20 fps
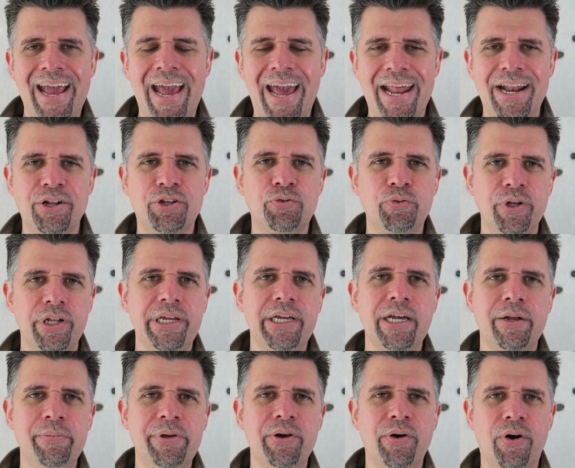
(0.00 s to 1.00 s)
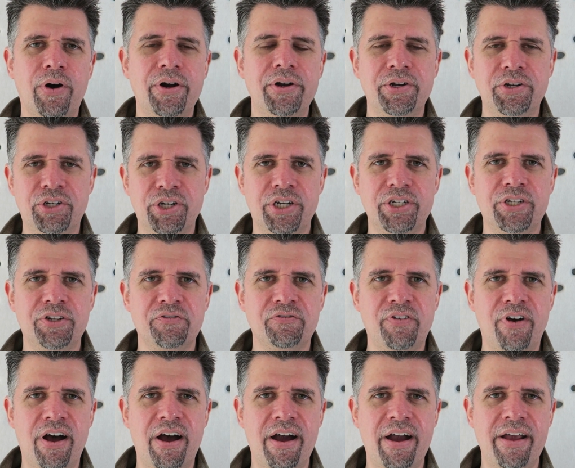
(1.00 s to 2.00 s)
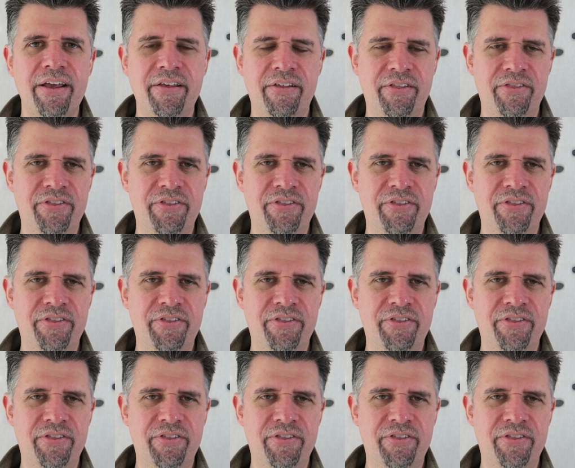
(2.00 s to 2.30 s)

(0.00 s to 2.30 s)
and it's really going to be hard to justify